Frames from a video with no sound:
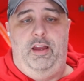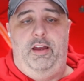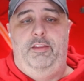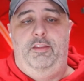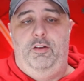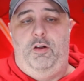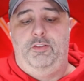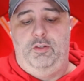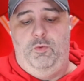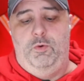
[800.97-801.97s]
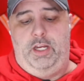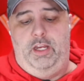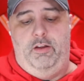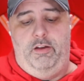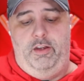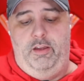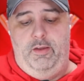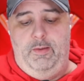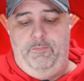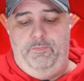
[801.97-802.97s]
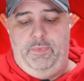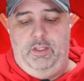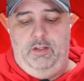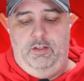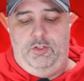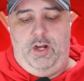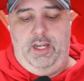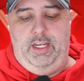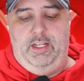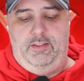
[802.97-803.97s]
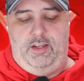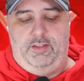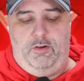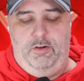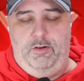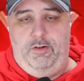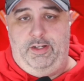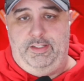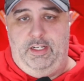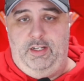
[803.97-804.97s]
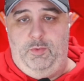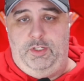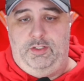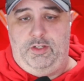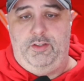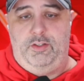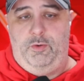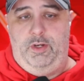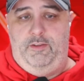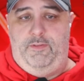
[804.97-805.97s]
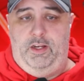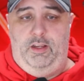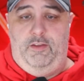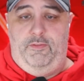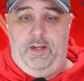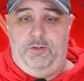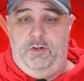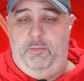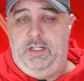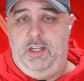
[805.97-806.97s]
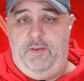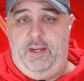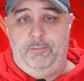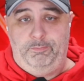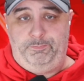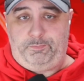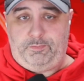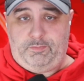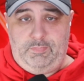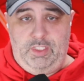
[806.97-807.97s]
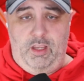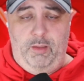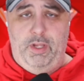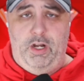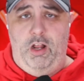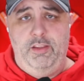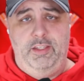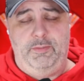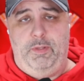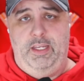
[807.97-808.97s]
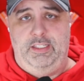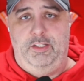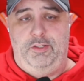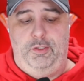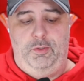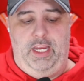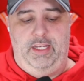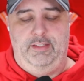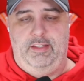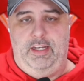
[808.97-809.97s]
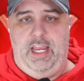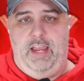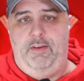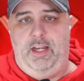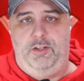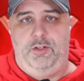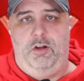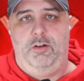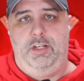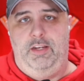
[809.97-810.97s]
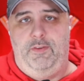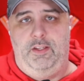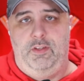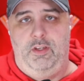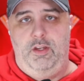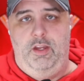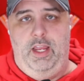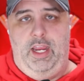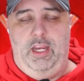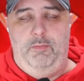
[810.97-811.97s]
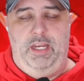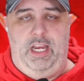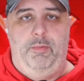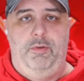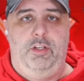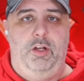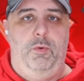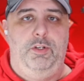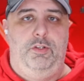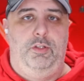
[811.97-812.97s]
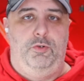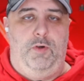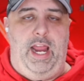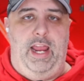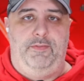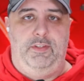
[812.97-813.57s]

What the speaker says: they're also working on trying to get Sauce Gardner extended, which is also going to affect Trent McDuffie. But all of this plays into Kansas City having a stronger defense and being able to go into the draft